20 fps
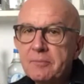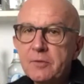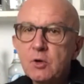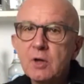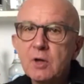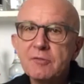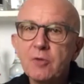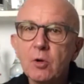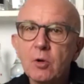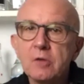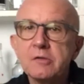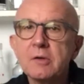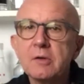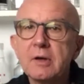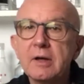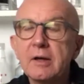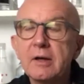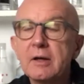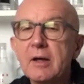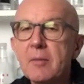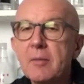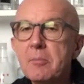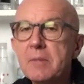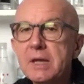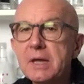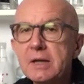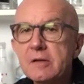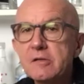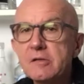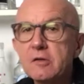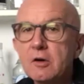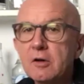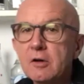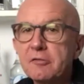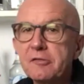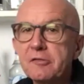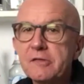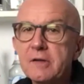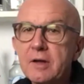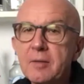also a means of
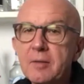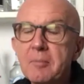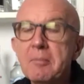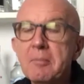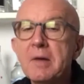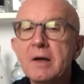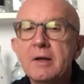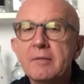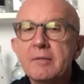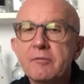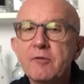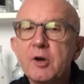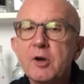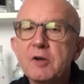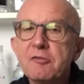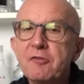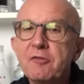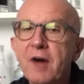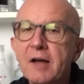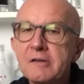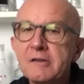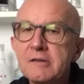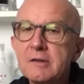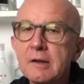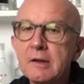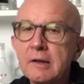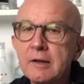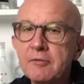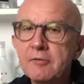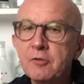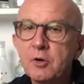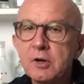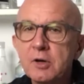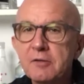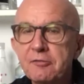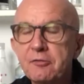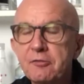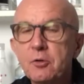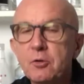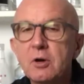some very fast delivery
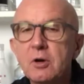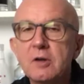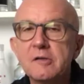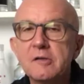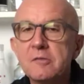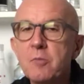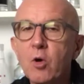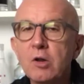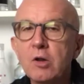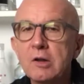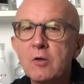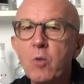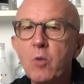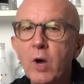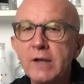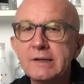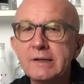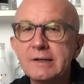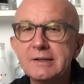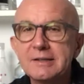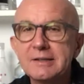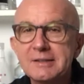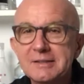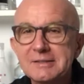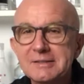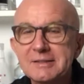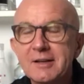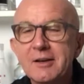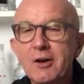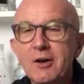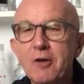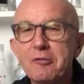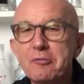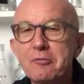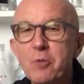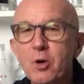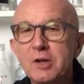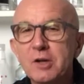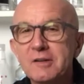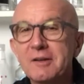for small quantities of
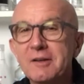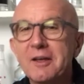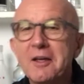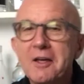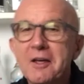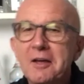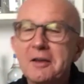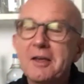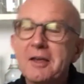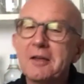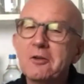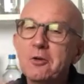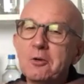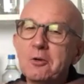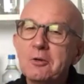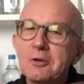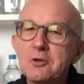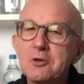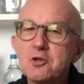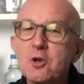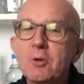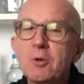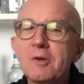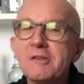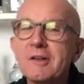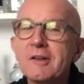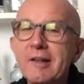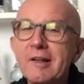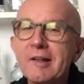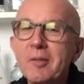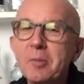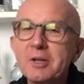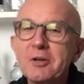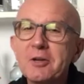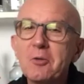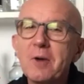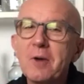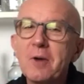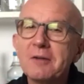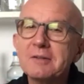water. Can you show us a little bit
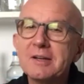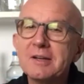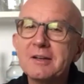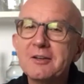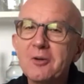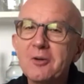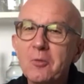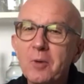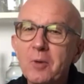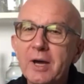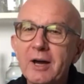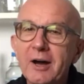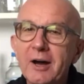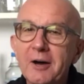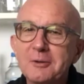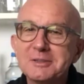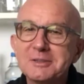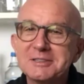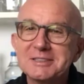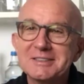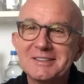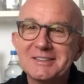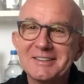around in your warehouse?